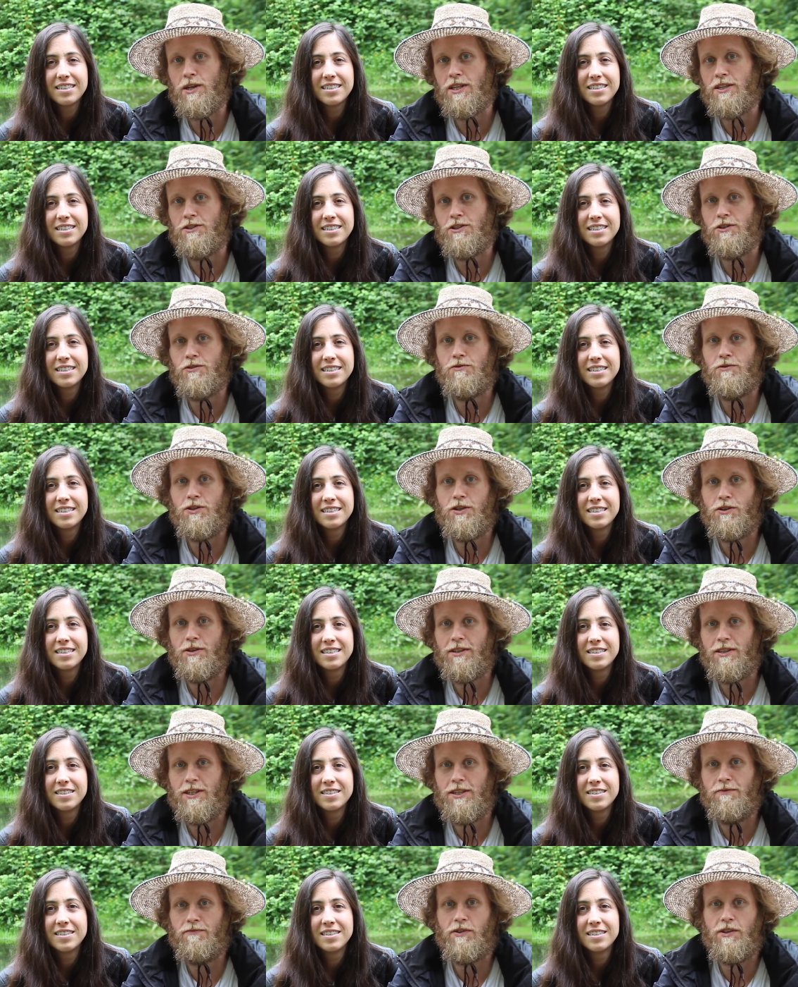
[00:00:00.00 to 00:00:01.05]
Speaker 1: we do di
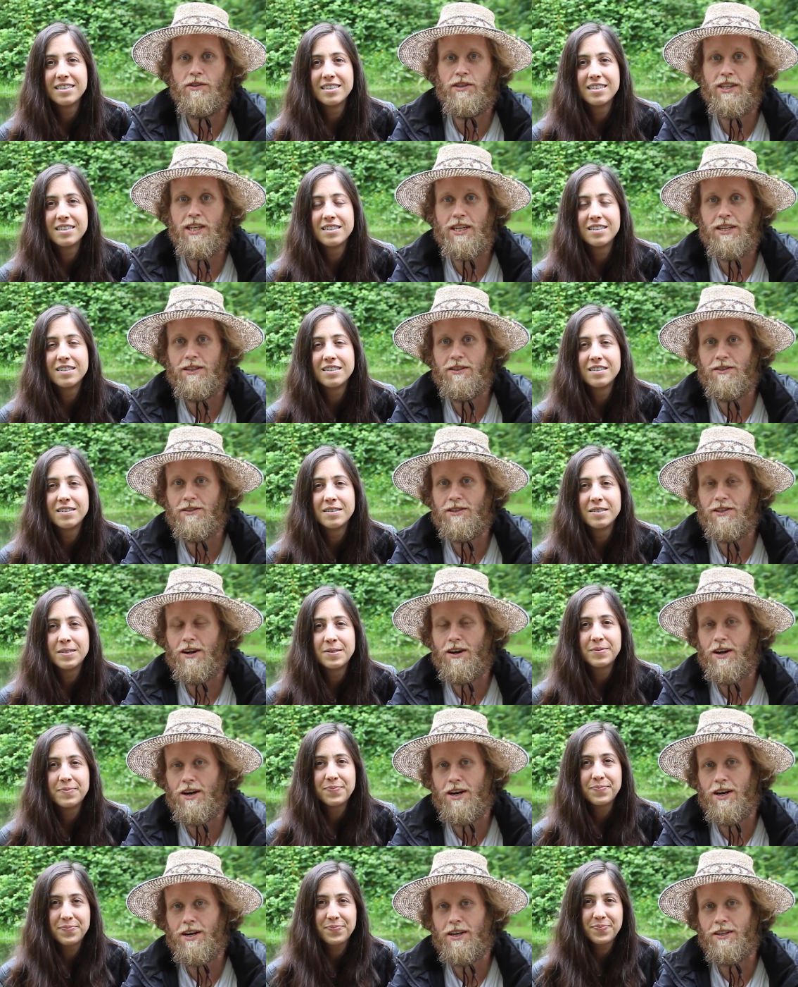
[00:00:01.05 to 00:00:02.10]
different things
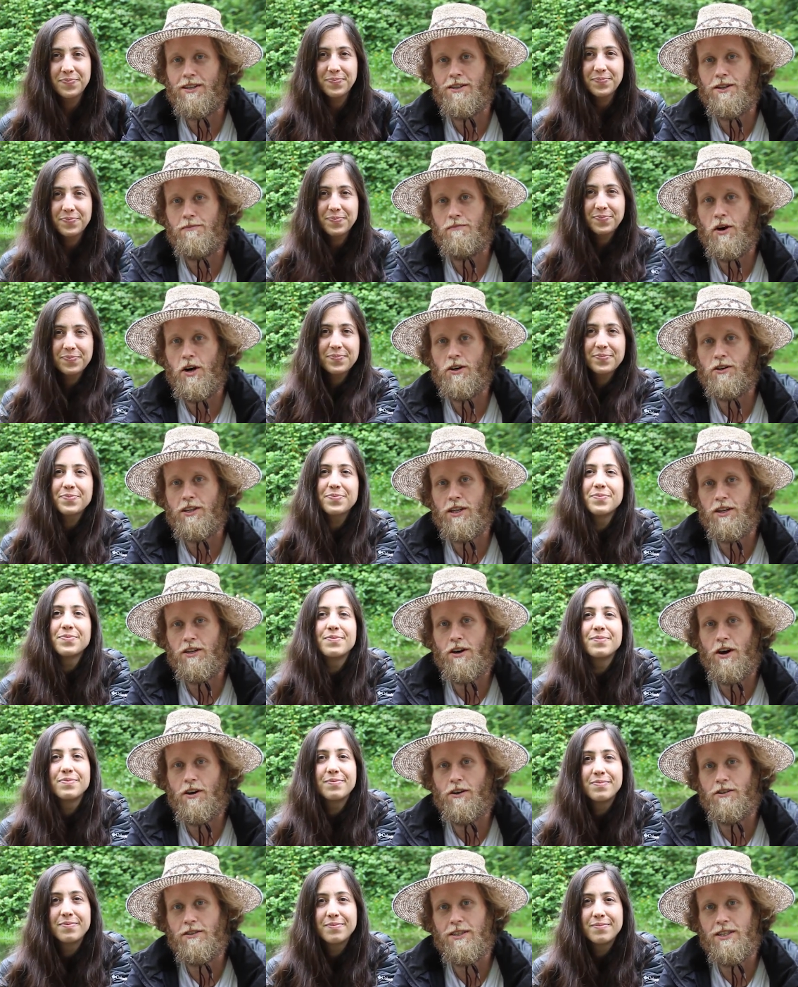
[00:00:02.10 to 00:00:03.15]
on the market
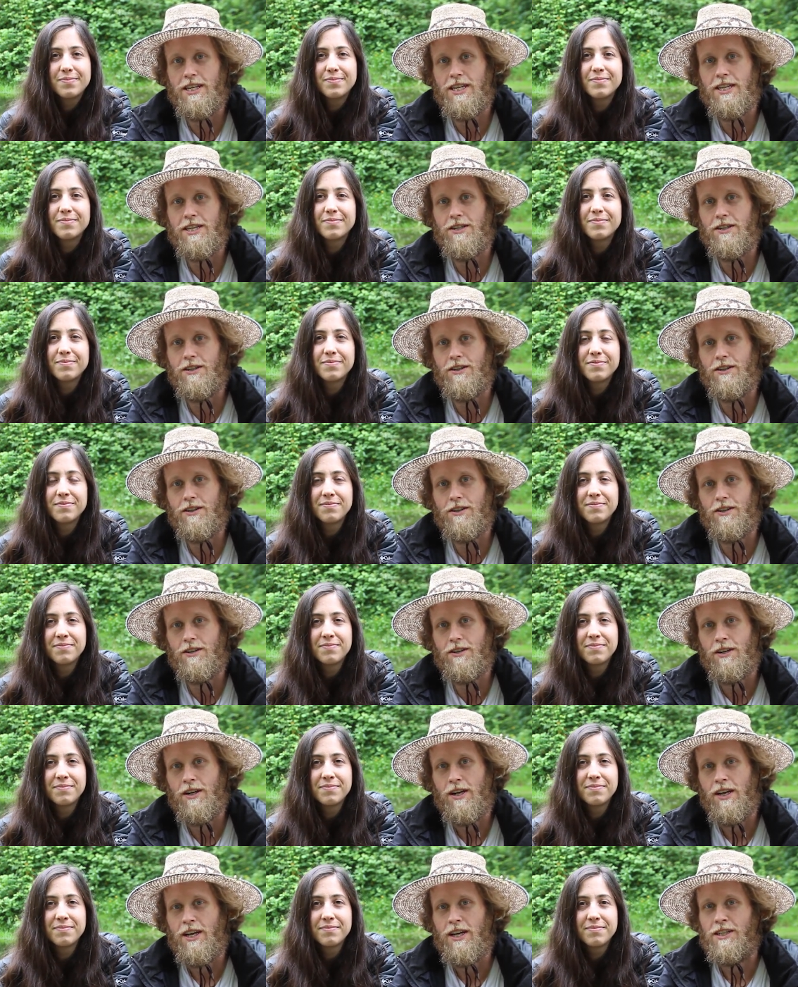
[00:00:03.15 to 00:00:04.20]
garden here,
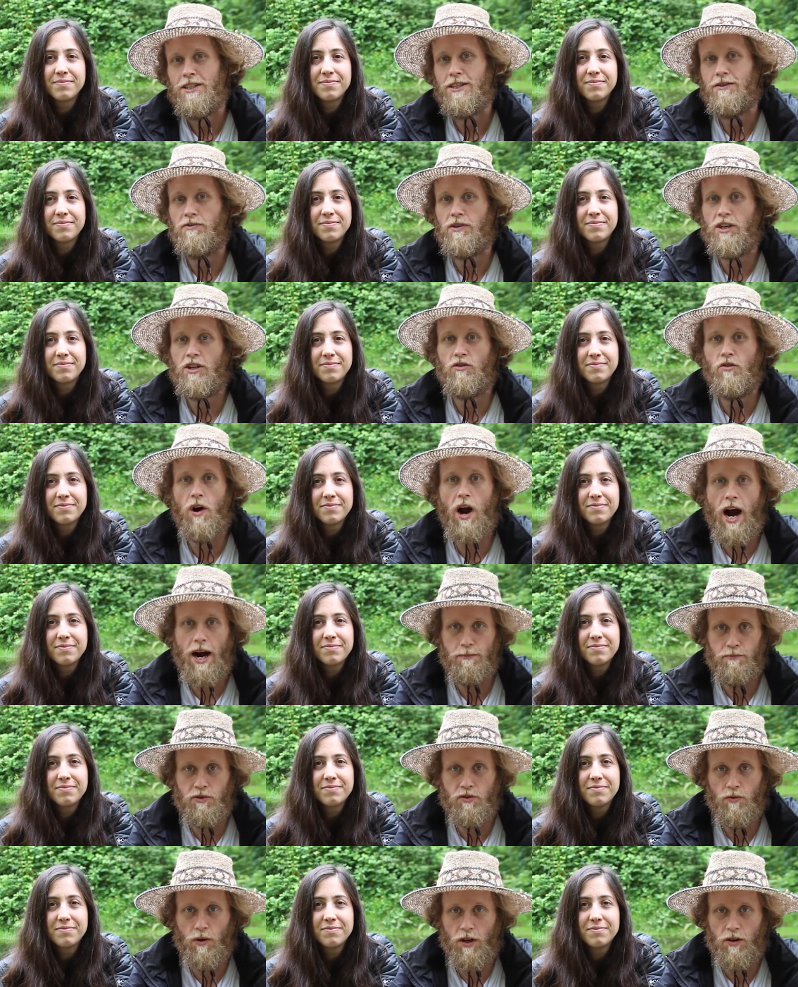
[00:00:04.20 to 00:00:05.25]
different
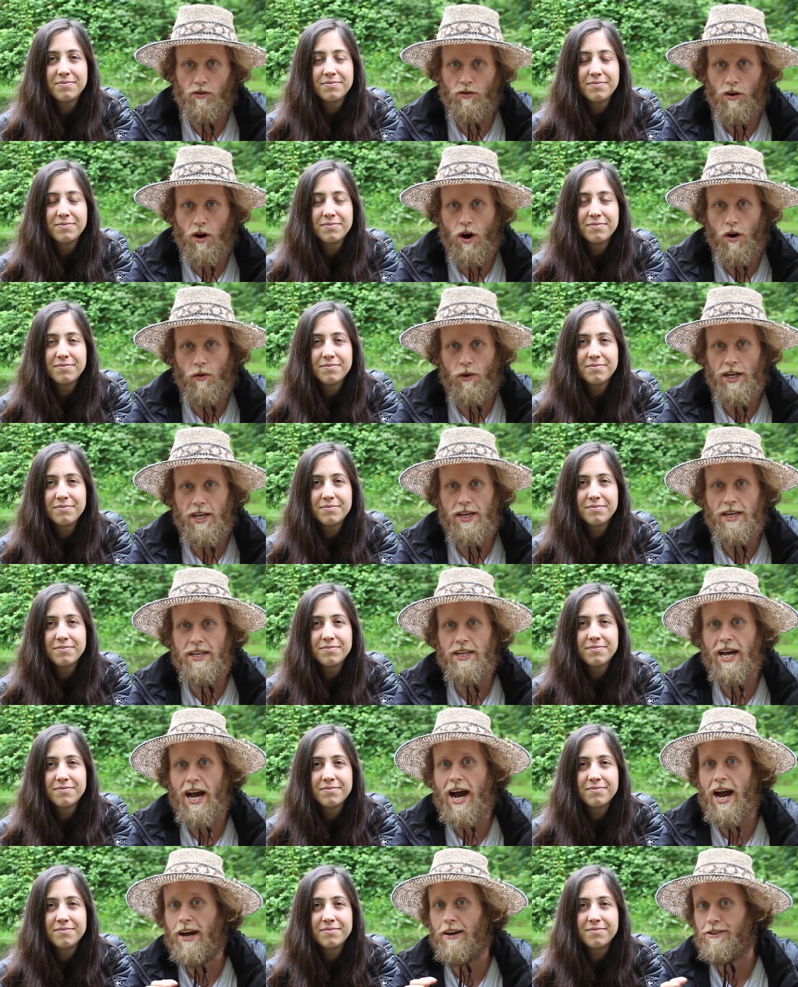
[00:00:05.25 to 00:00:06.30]
crops we're growing,
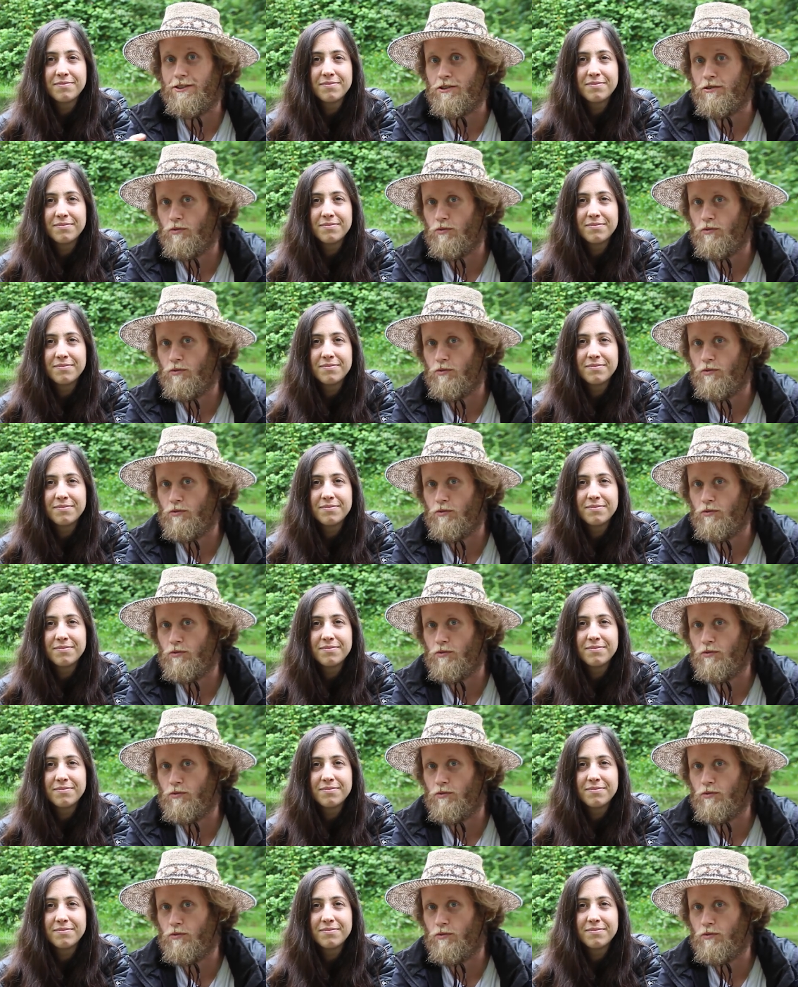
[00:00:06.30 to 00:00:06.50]
how to